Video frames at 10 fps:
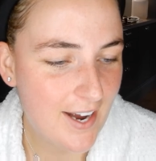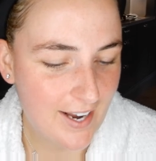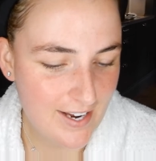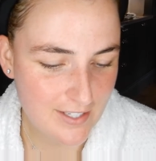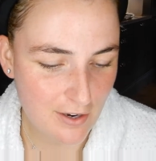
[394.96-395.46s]

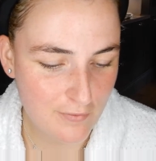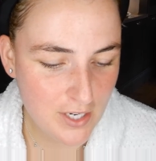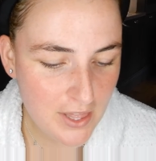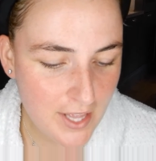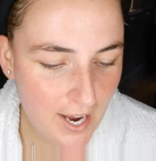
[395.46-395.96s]
Okay, so I've
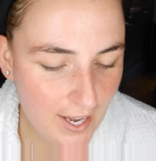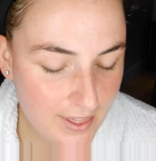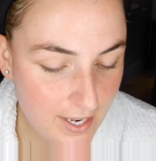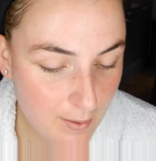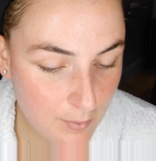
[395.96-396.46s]
done that,
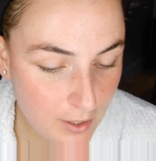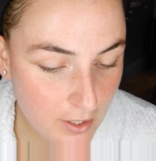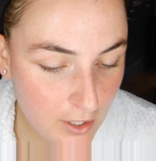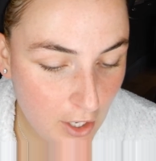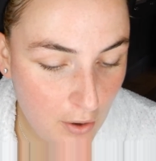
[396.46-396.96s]
and then I'm
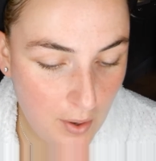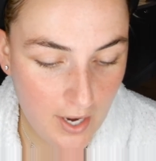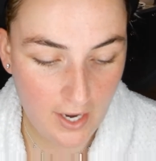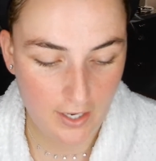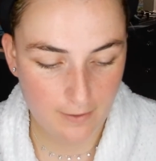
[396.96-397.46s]
gonna go
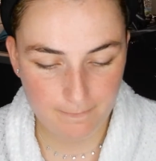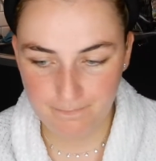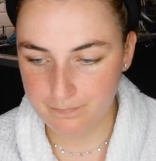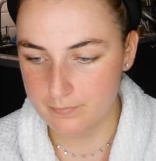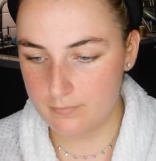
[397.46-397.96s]
in,
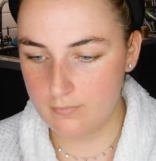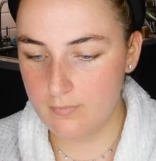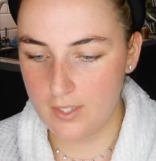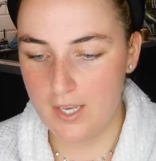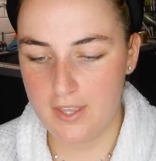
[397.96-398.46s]

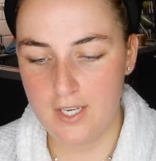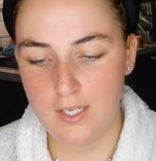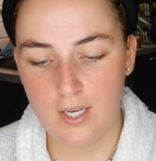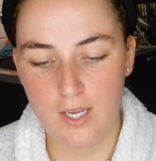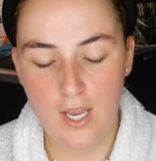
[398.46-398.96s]
I
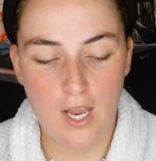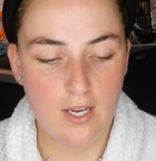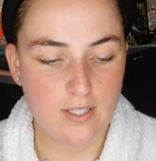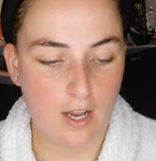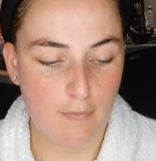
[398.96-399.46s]
think,
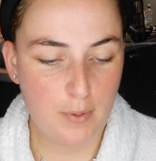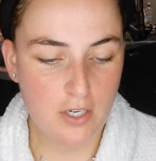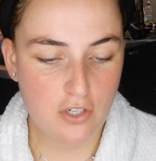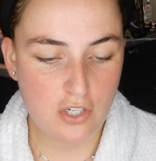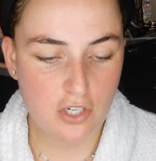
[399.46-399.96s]
so I've
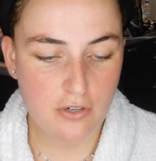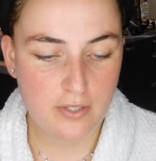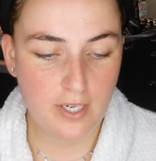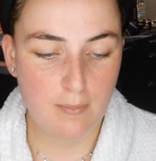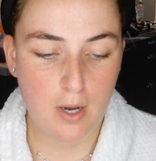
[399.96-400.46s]
been just
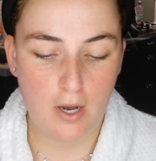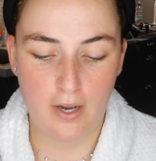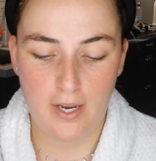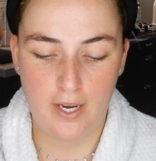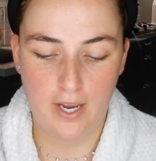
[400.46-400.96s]
using
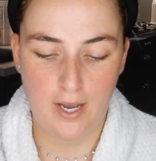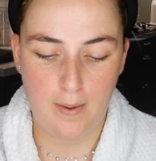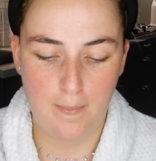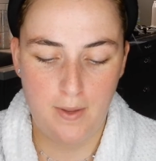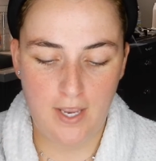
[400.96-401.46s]
my
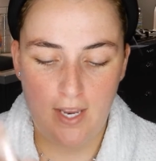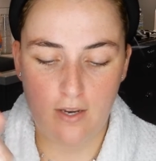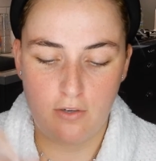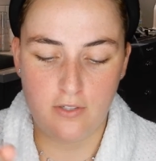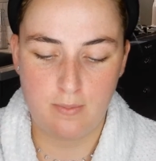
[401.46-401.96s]
It
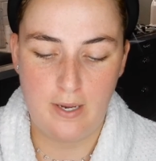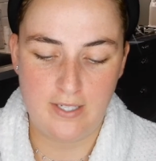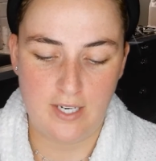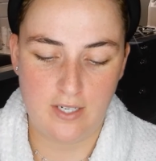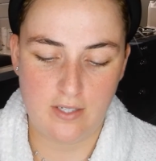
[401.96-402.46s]

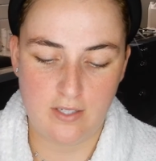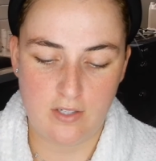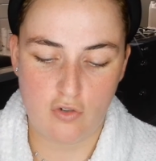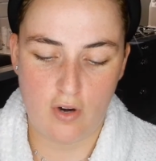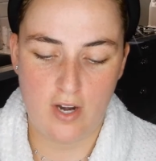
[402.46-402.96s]
Cosmetics
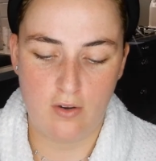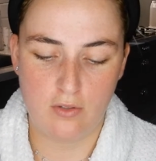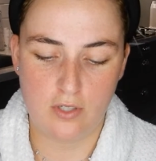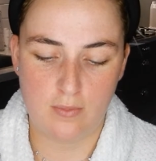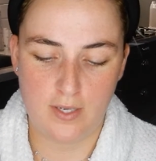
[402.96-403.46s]
straight
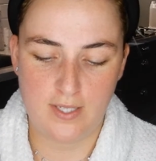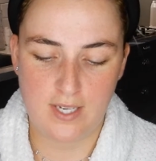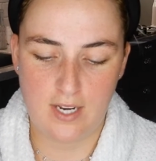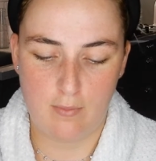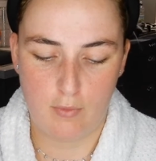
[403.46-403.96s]
onto my
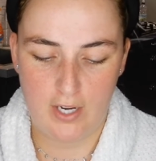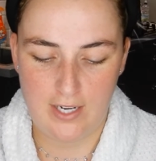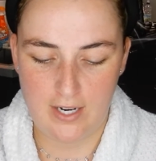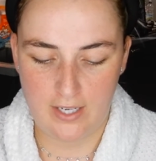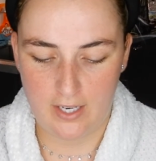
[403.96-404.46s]
skin. I'm really
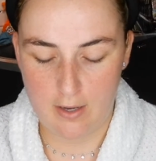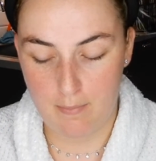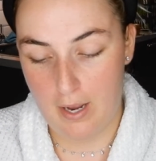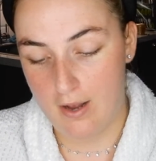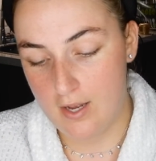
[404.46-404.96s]
liking it,
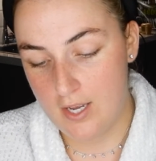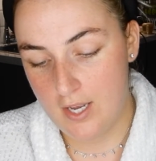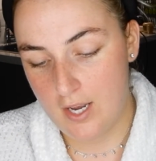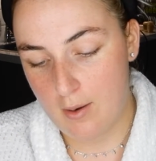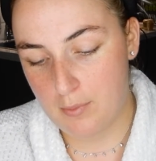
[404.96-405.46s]
but
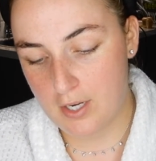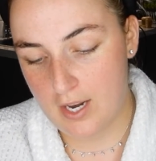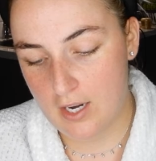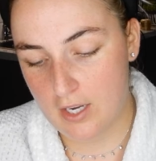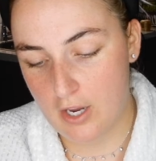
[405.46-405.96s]
I'm
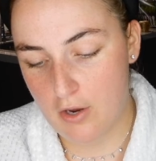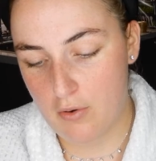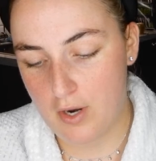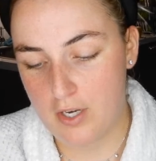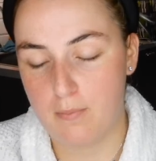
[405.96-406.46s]
gonna go
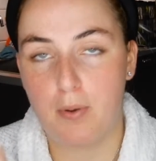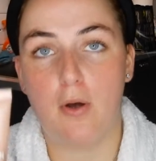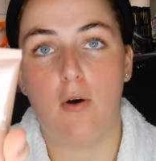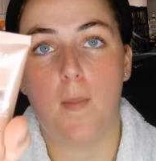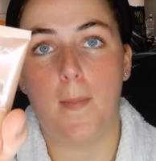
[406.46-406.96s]
and
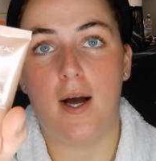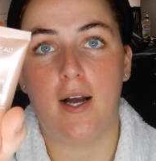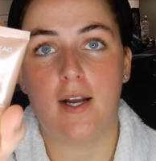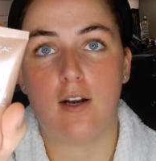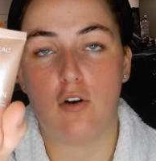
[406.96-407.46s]
put on
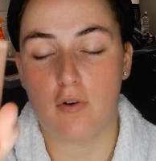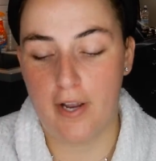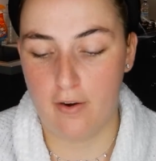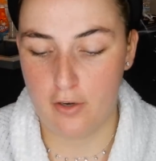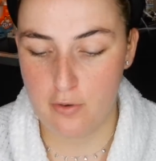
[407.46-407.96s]
my
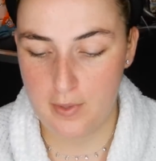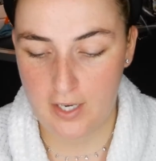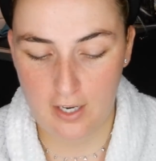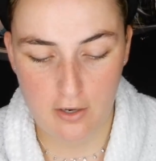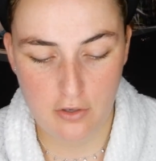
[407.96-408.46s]
L'Oreal Lumi
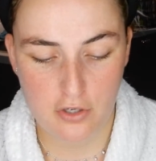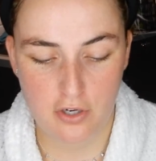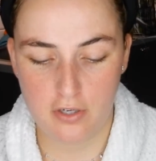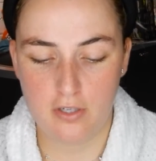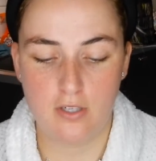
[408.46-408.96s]

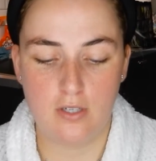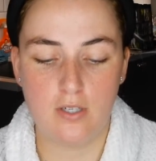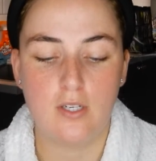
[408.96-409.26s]
Glotion,